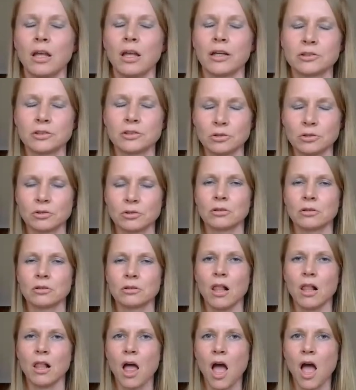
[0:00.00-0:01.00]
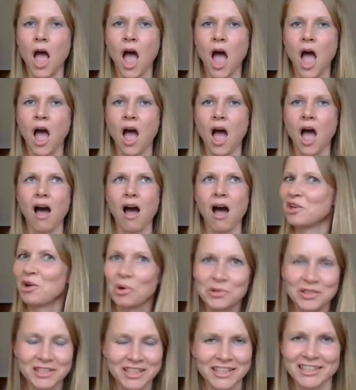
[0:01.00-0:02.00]
like total
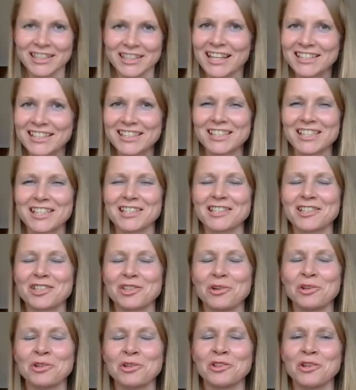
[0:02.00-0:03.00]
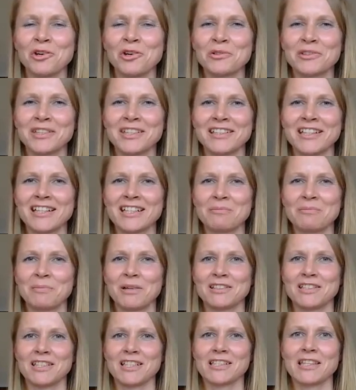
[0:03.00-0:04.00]
nothingness, just total nothingness,
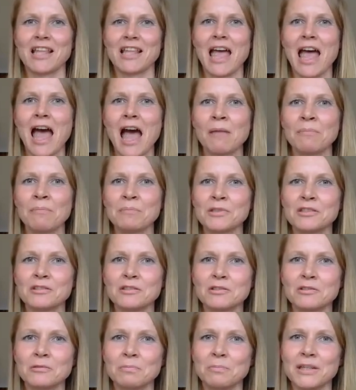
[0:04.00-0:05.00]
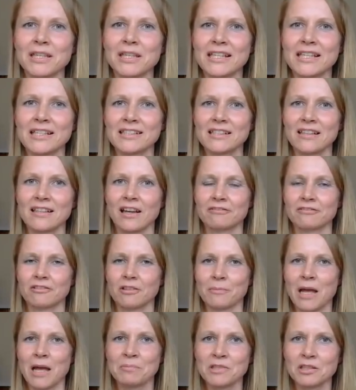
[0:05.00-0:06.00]
but just absolute peace, like
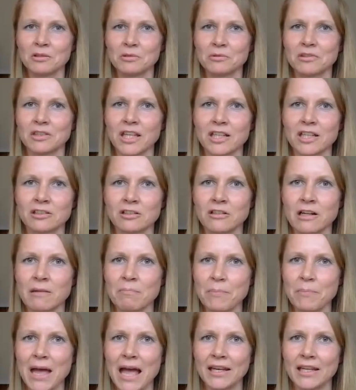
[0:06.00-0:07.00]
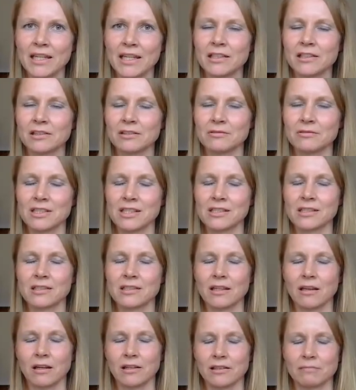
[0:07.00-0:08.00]
from absolute terror and panic to
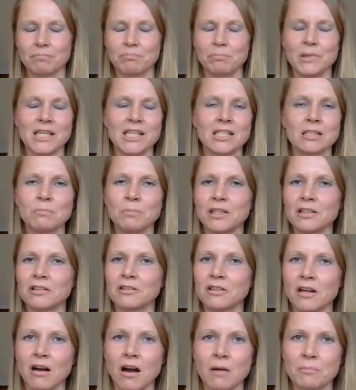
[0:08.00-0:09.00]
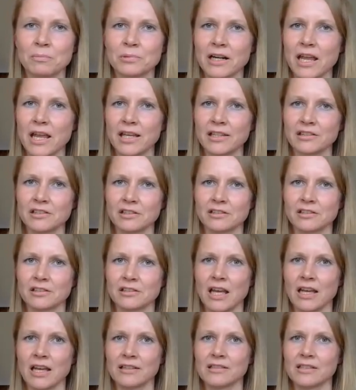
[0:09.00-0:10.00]
just peace beyond
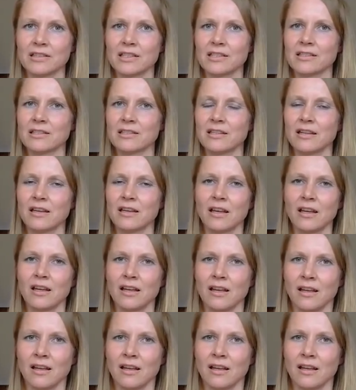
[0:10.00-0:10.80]
comprehension and just